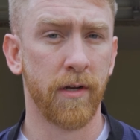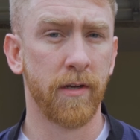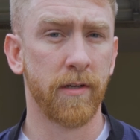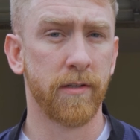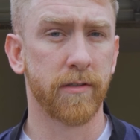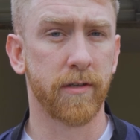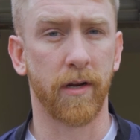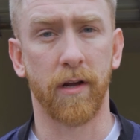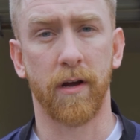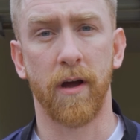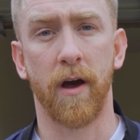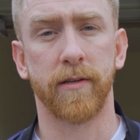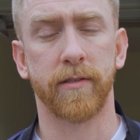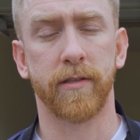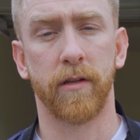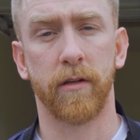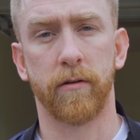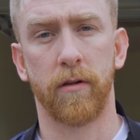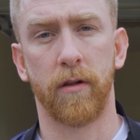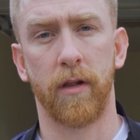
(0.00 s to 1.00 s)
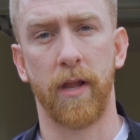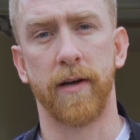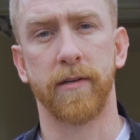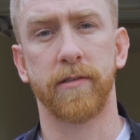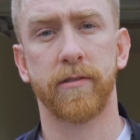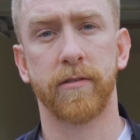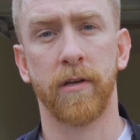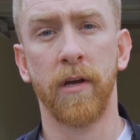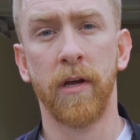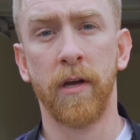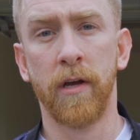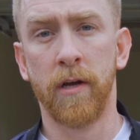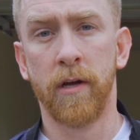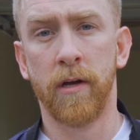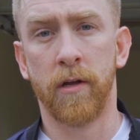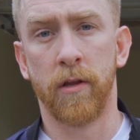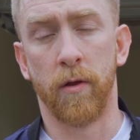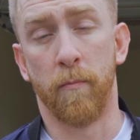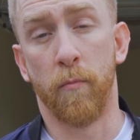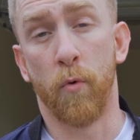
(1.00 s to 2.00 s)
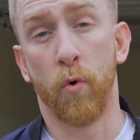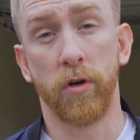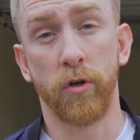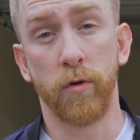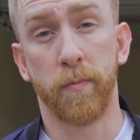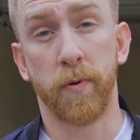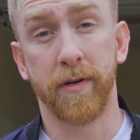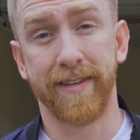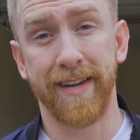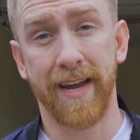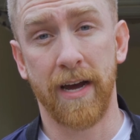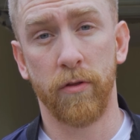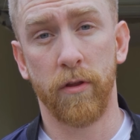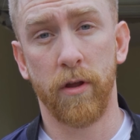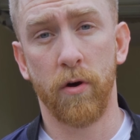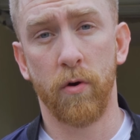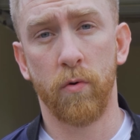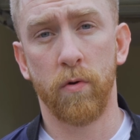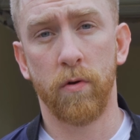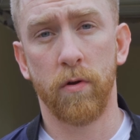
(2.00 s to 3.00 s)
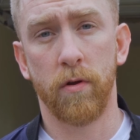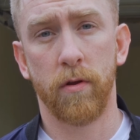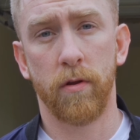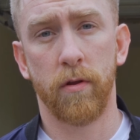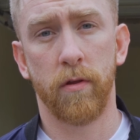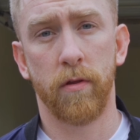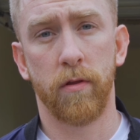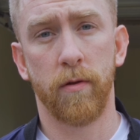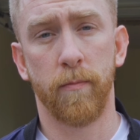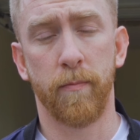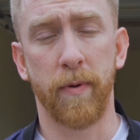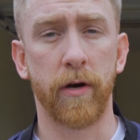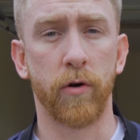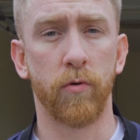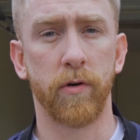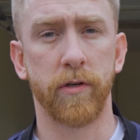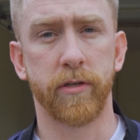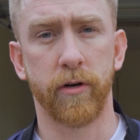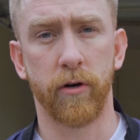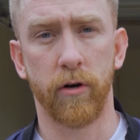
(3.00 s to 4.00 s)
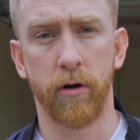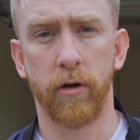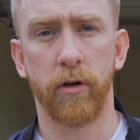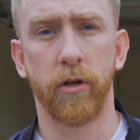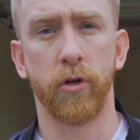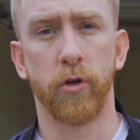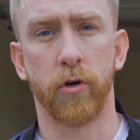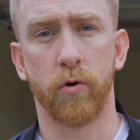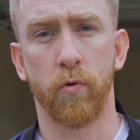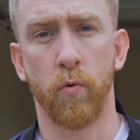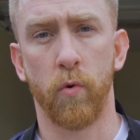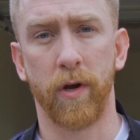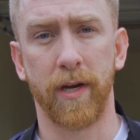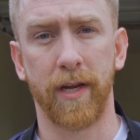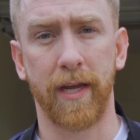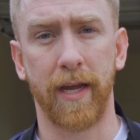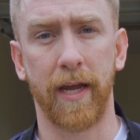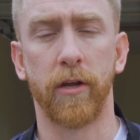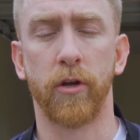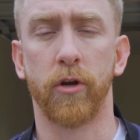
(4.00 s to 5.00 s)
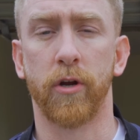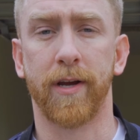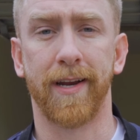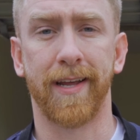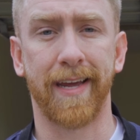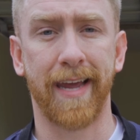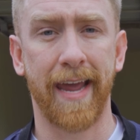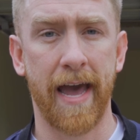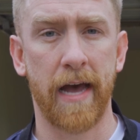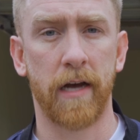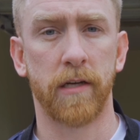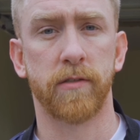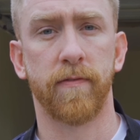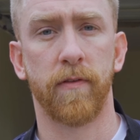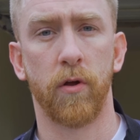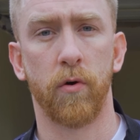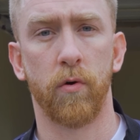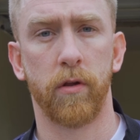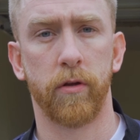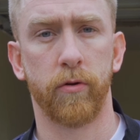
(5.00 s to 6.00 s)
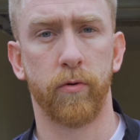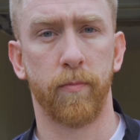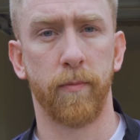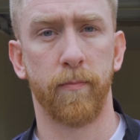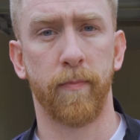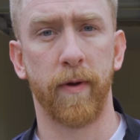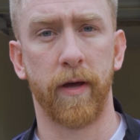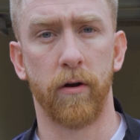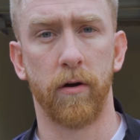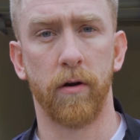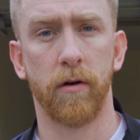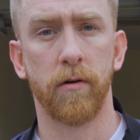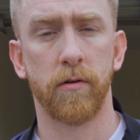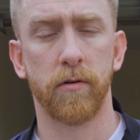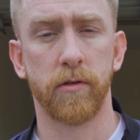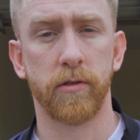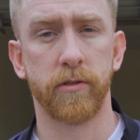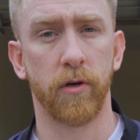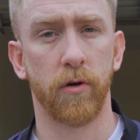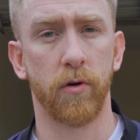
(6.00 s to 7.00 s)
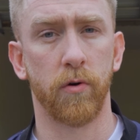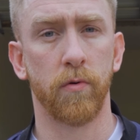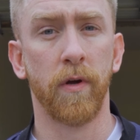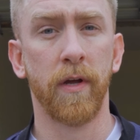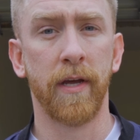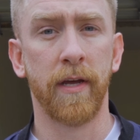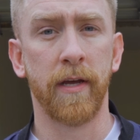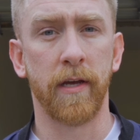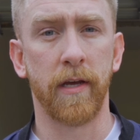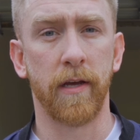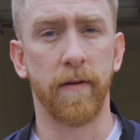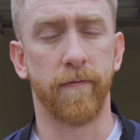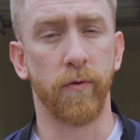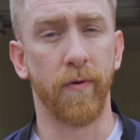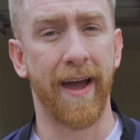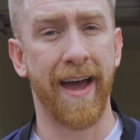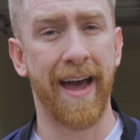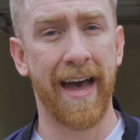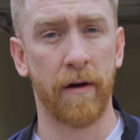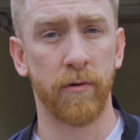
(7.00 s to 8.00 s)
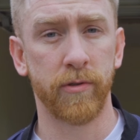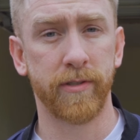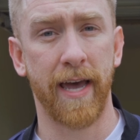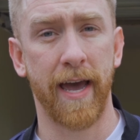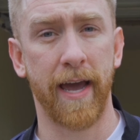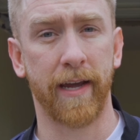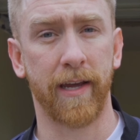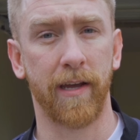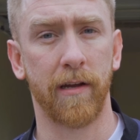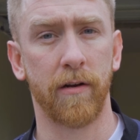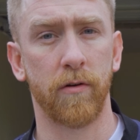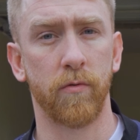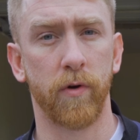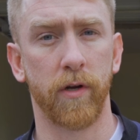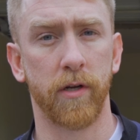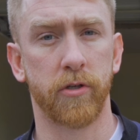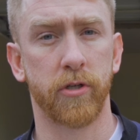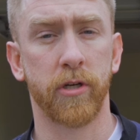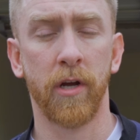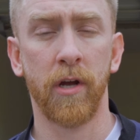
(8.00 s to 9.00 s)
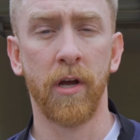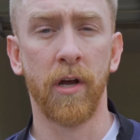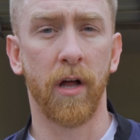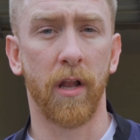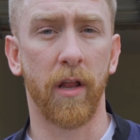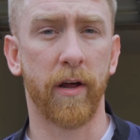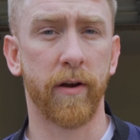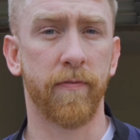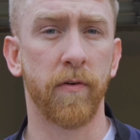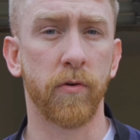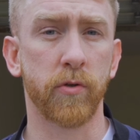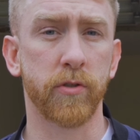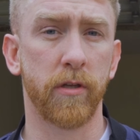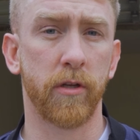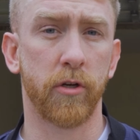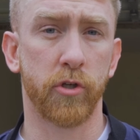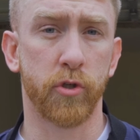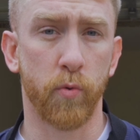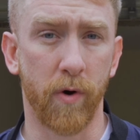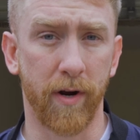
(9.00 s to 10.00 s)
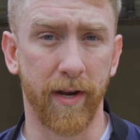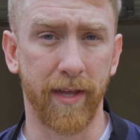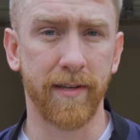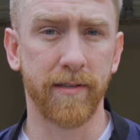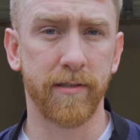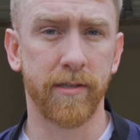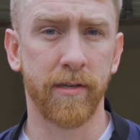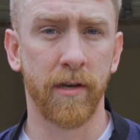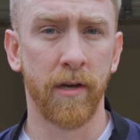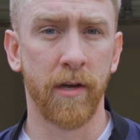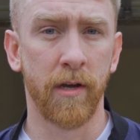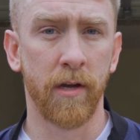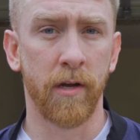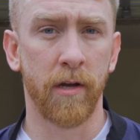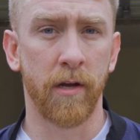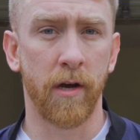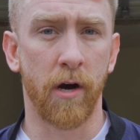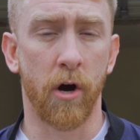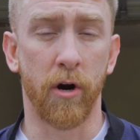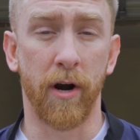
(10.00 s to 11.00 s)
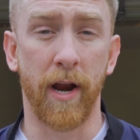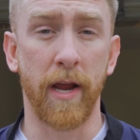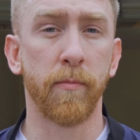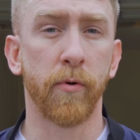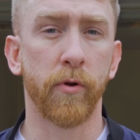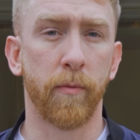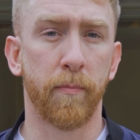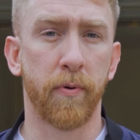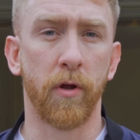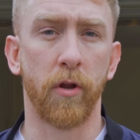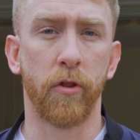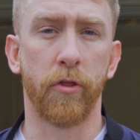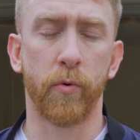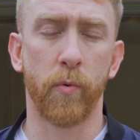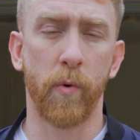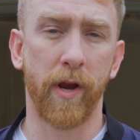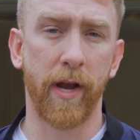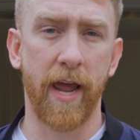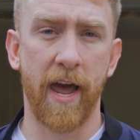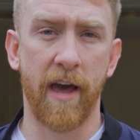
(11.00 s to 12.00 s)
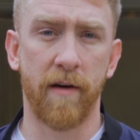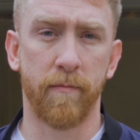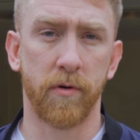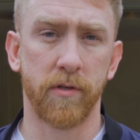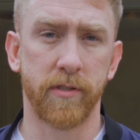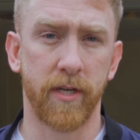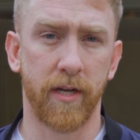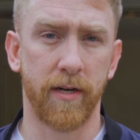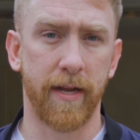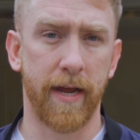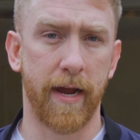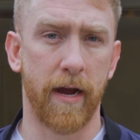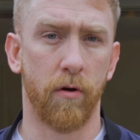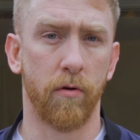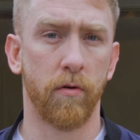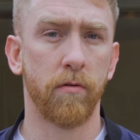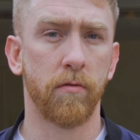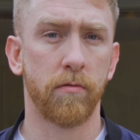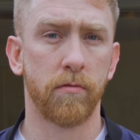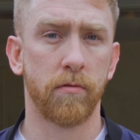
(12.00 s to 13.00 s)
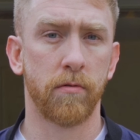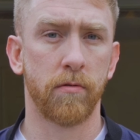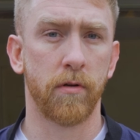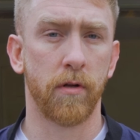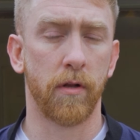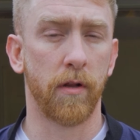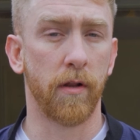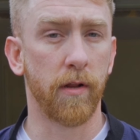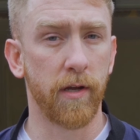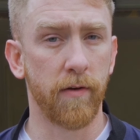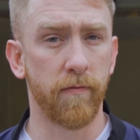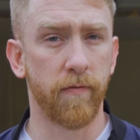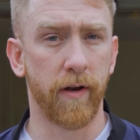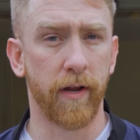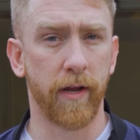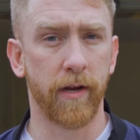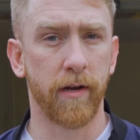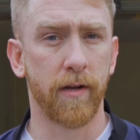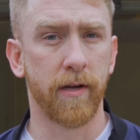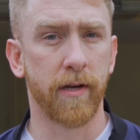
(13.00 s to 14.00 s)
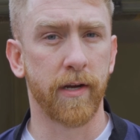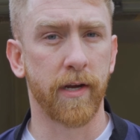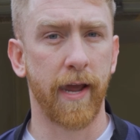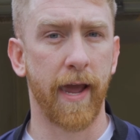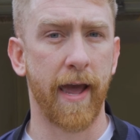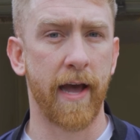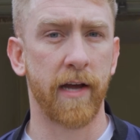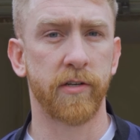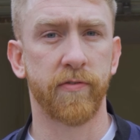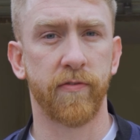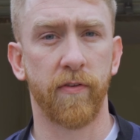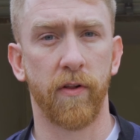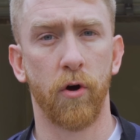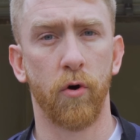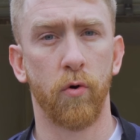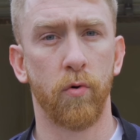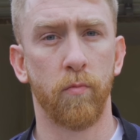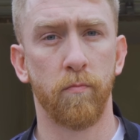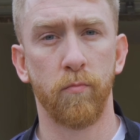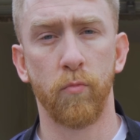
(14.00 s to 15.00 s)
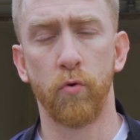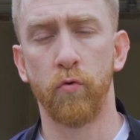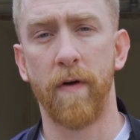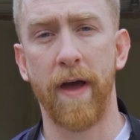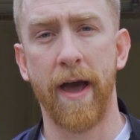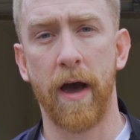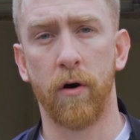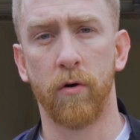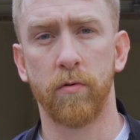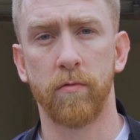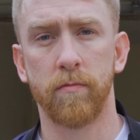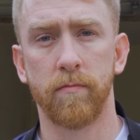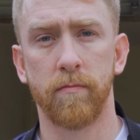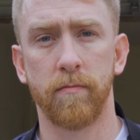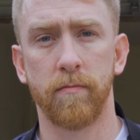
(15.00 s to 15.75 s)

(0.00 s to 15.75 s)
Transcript: it's gonna cost a little less. The more you put down though, the better return you're going to get. You're gonna cash flow a little bit better. So if you house hack it, which a lot of folks in their 20s are able to put 3.5% down, live in it, cash flow, move out,